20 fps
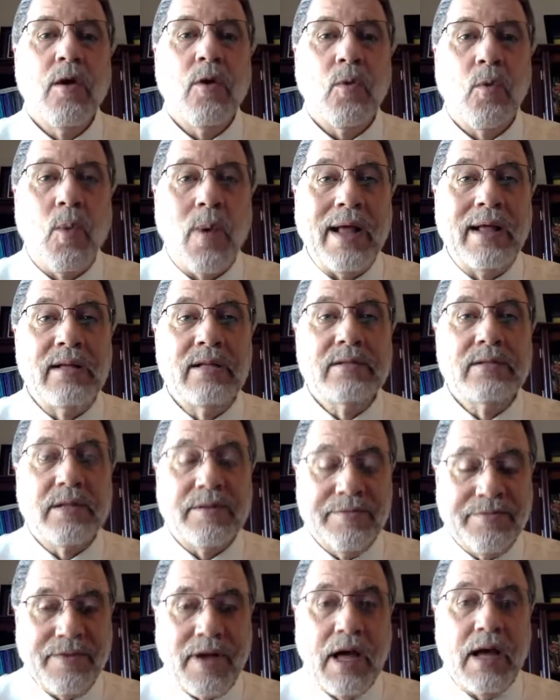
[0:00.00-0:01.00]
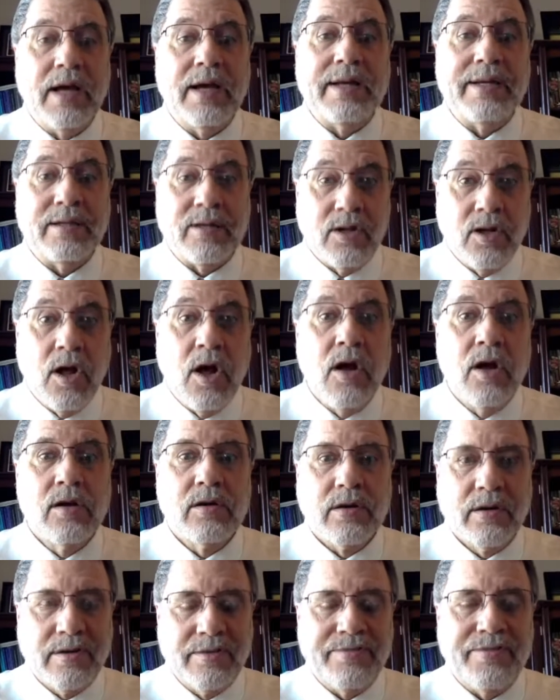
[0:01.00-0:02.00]
well-defined,
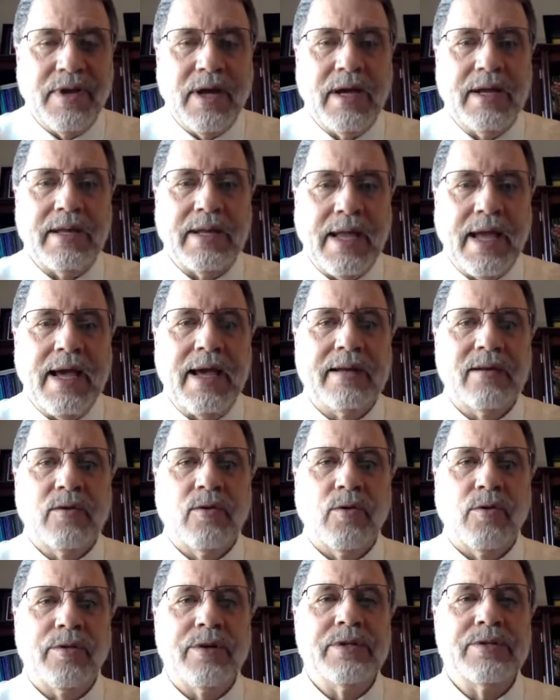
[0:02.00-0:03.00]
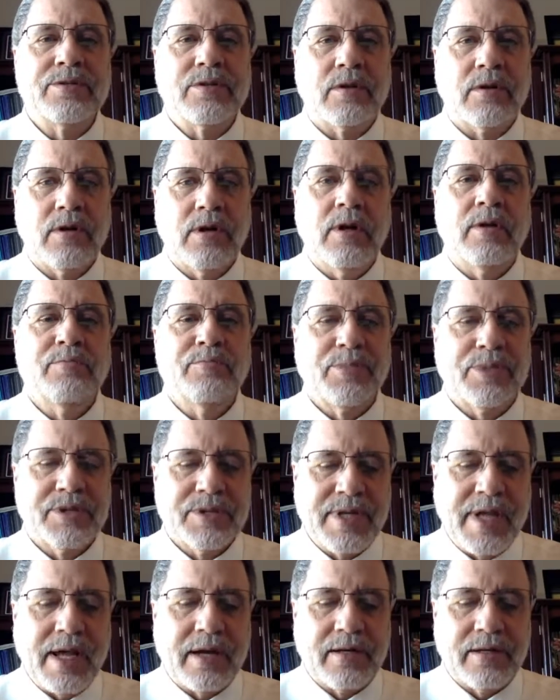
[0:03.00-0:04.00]
long-defined categories, are
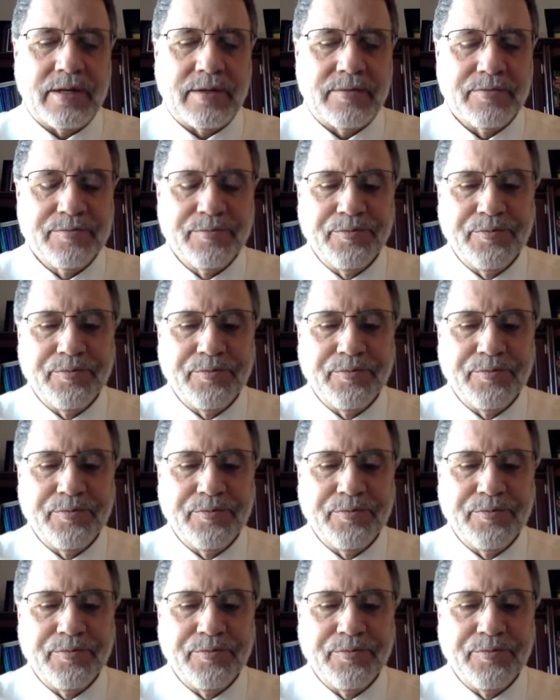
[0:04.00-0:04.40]
unprotected.